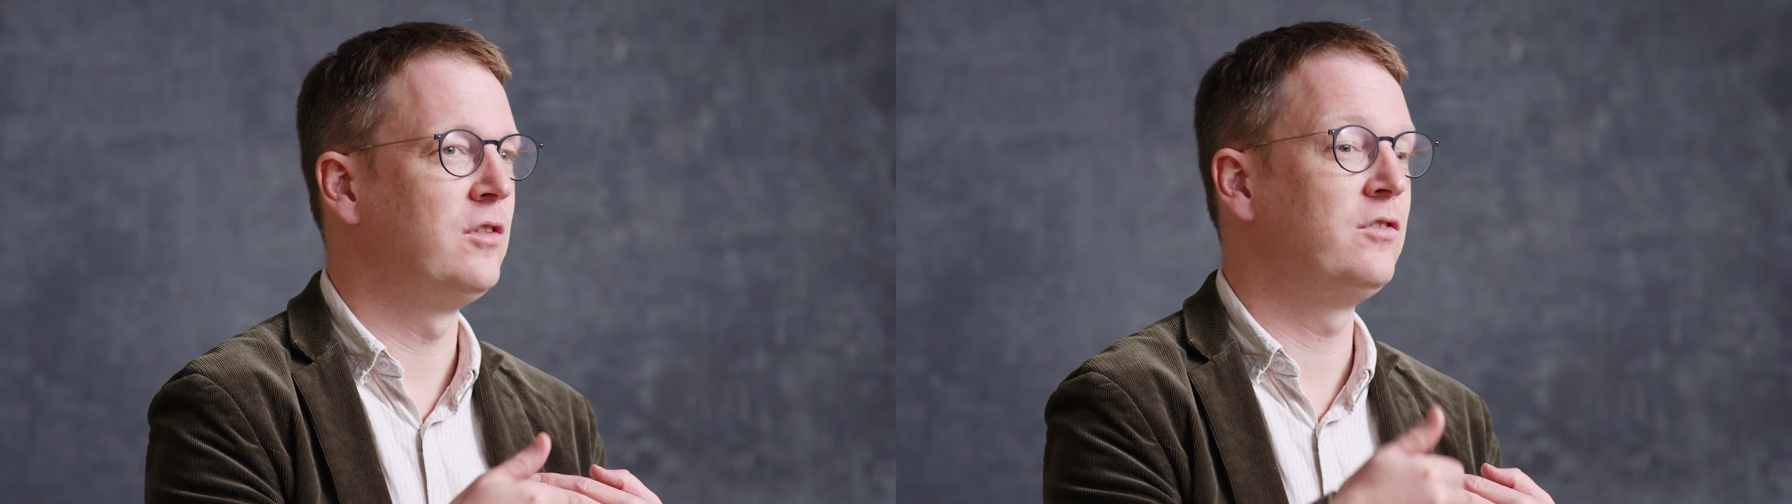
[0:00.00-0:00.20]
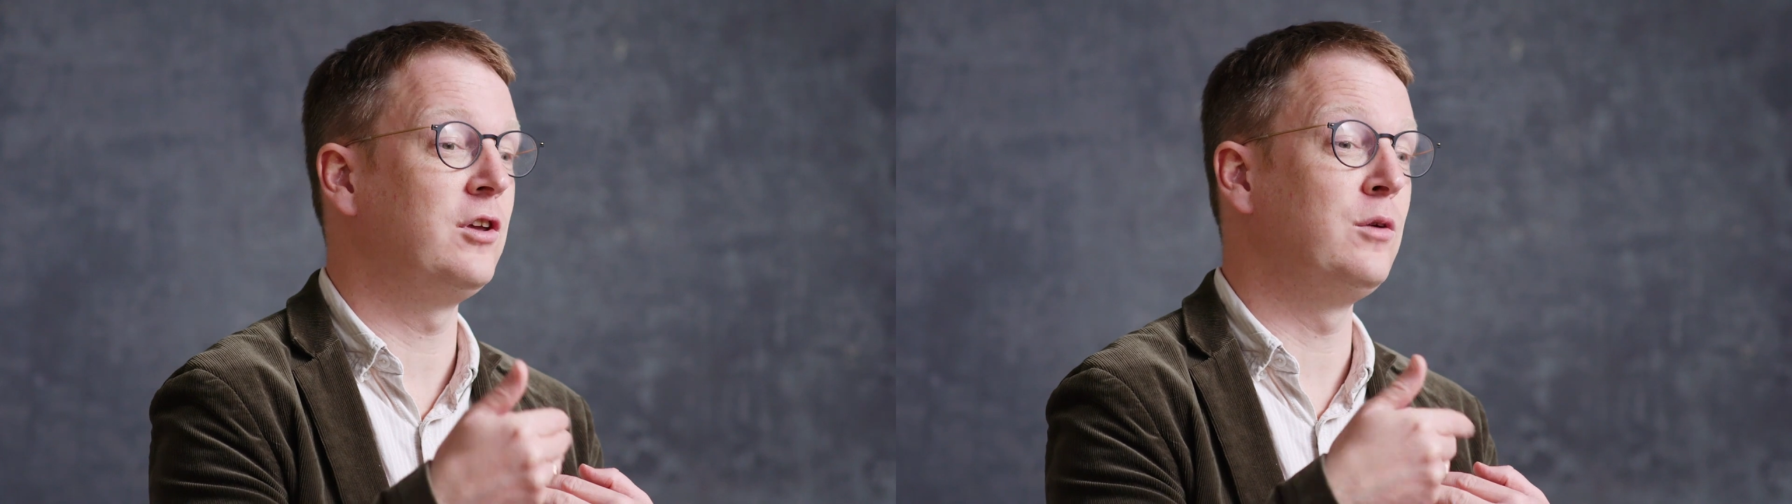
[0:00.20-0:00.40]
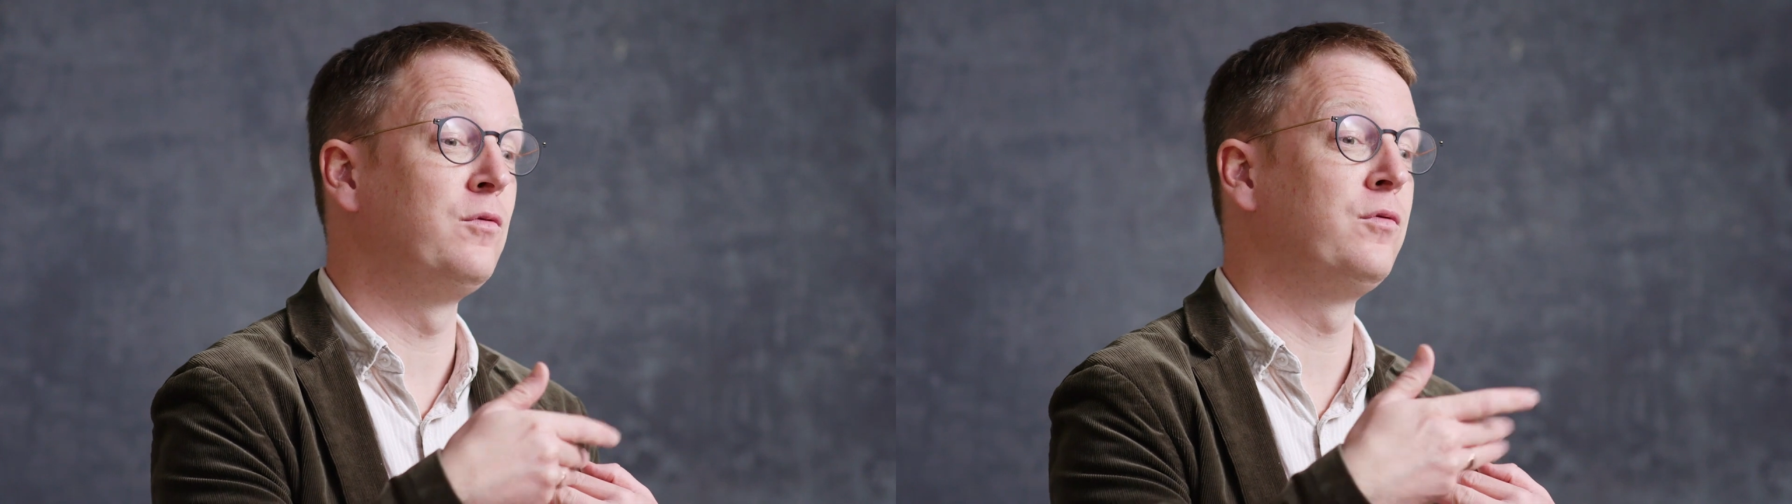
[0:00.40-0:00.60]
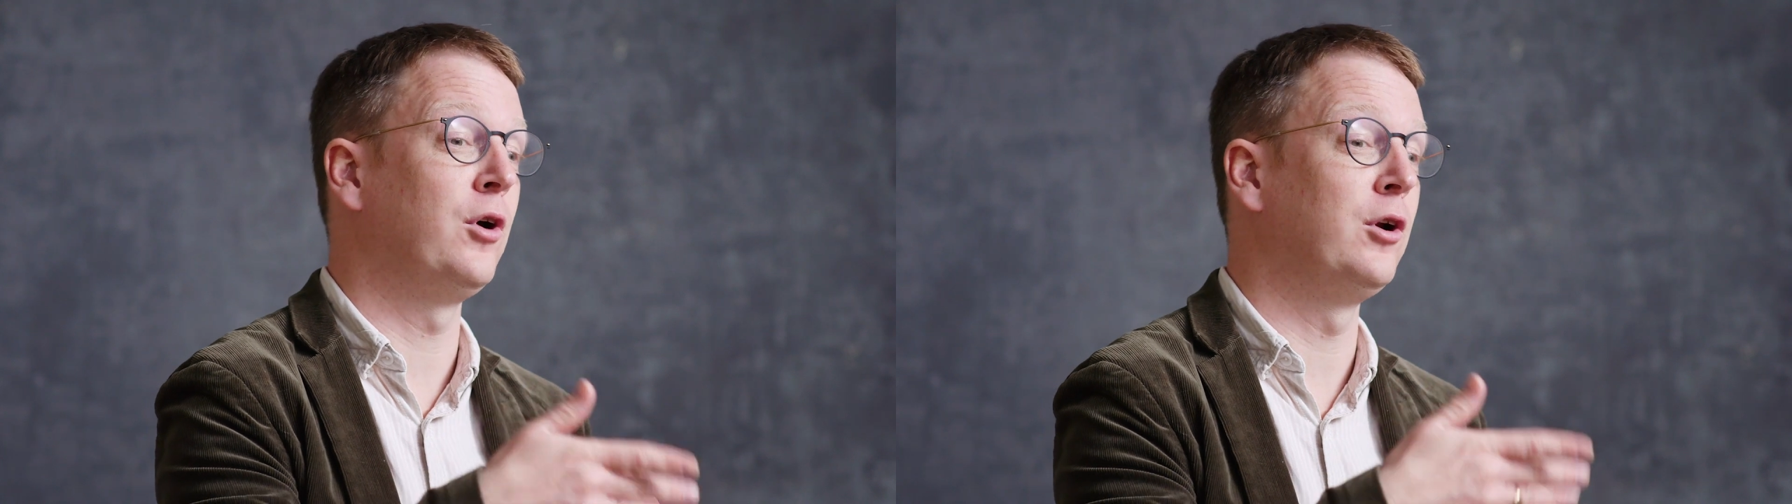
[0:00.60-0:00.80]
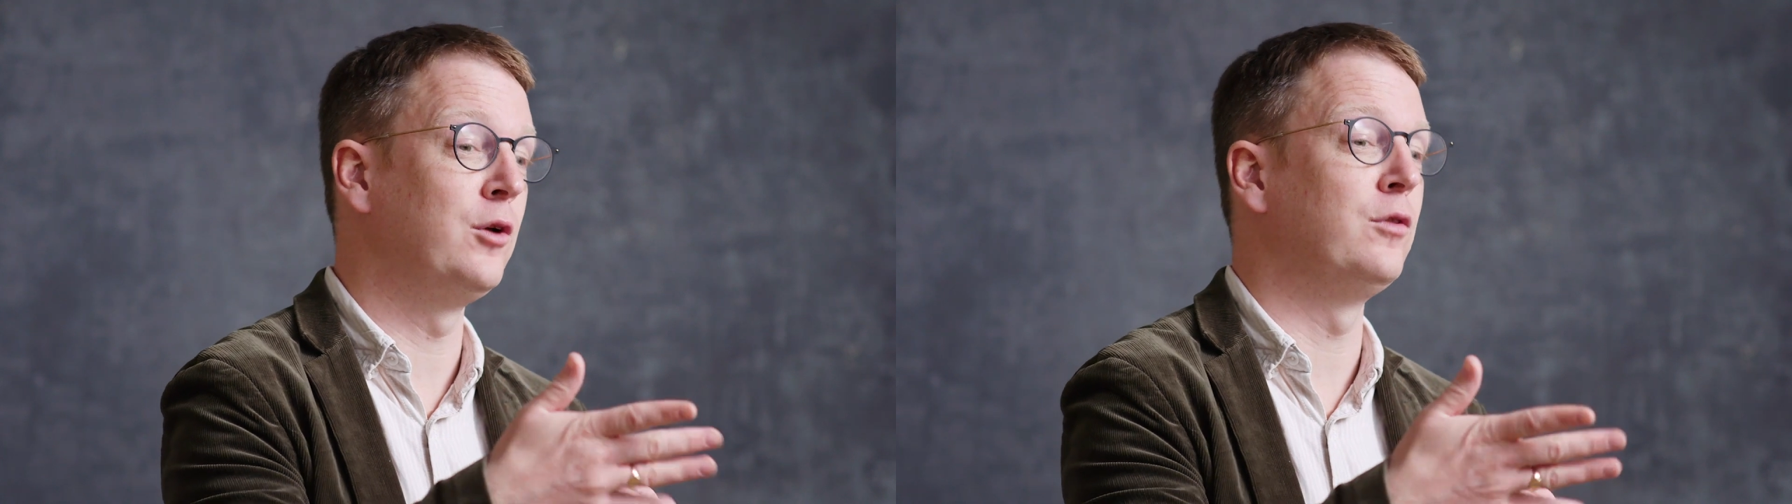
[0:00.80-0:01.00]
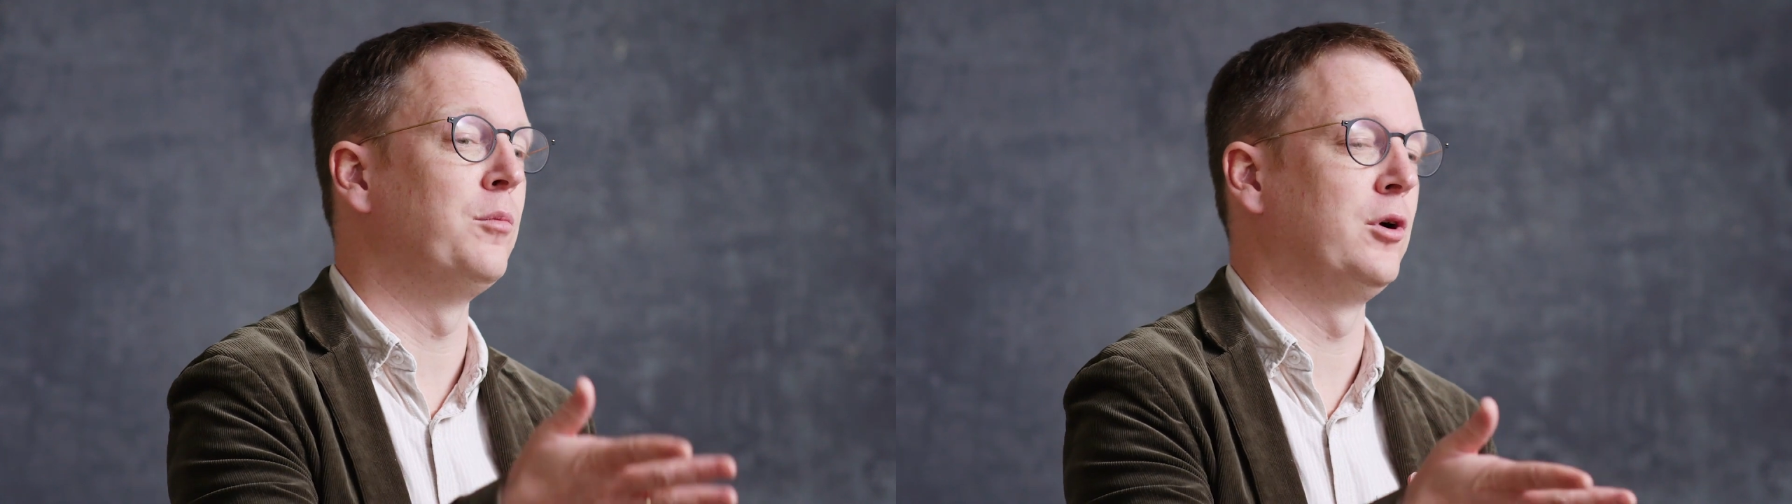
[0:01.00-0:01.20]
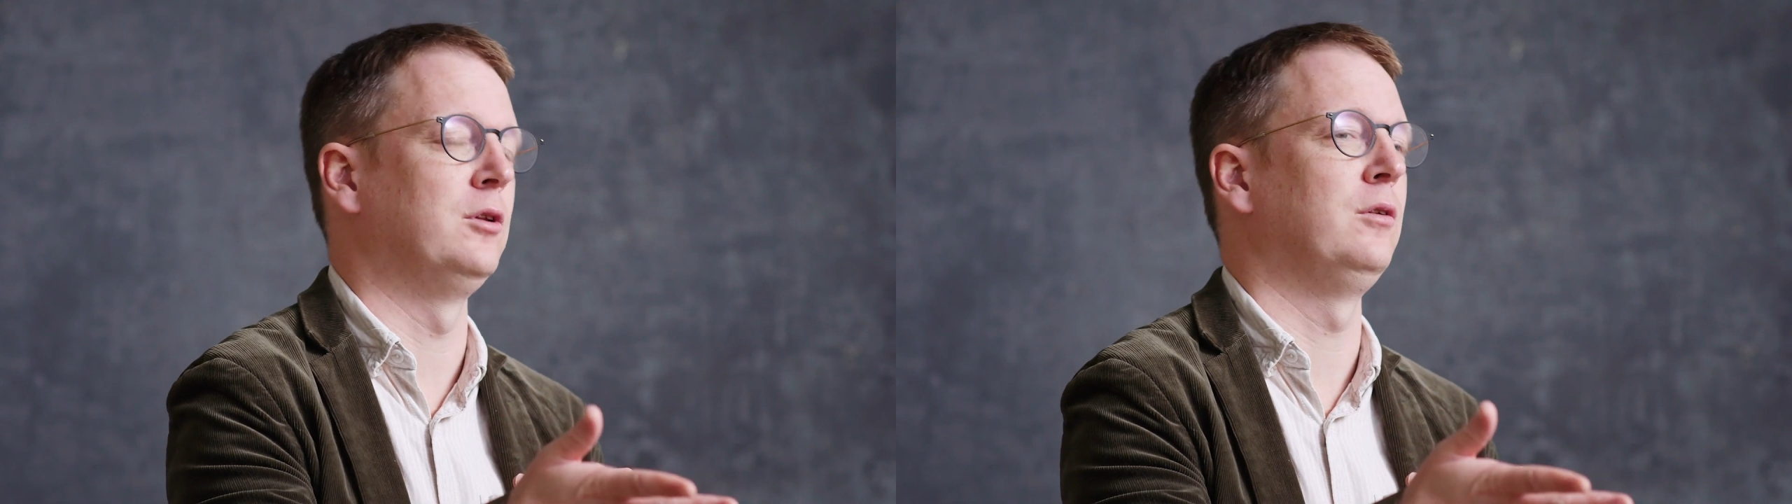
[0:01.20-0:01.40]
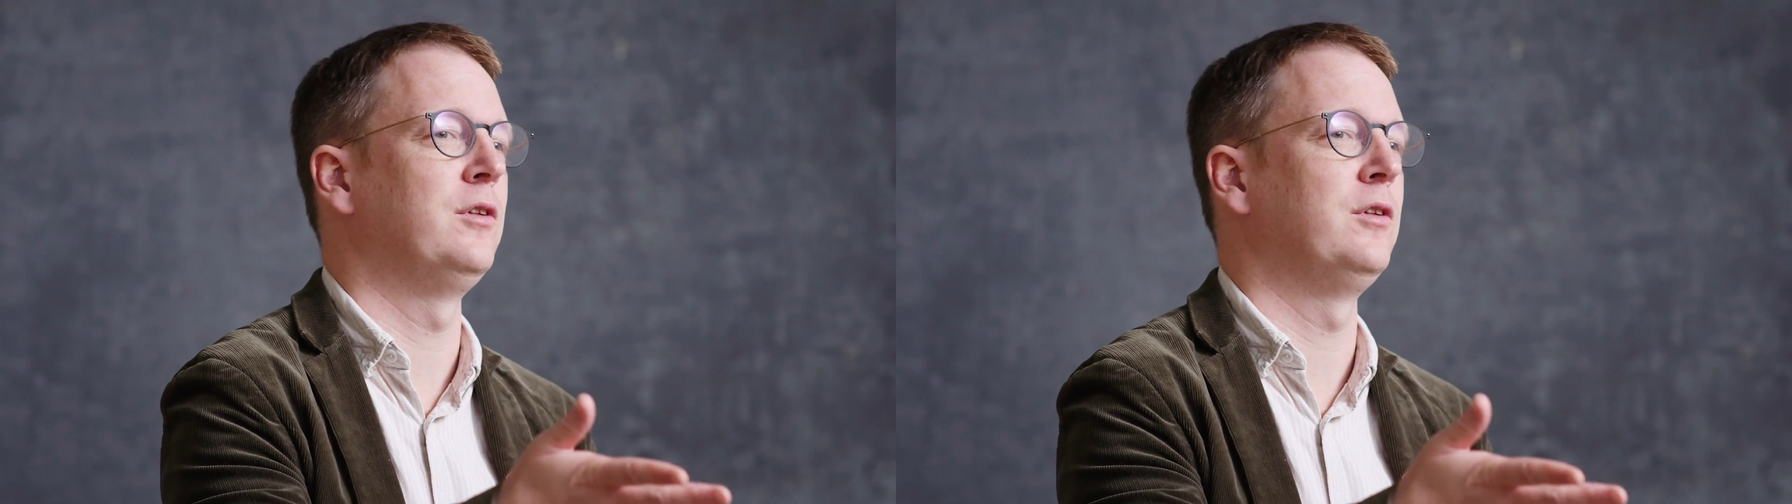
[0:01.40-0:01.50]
to follow the model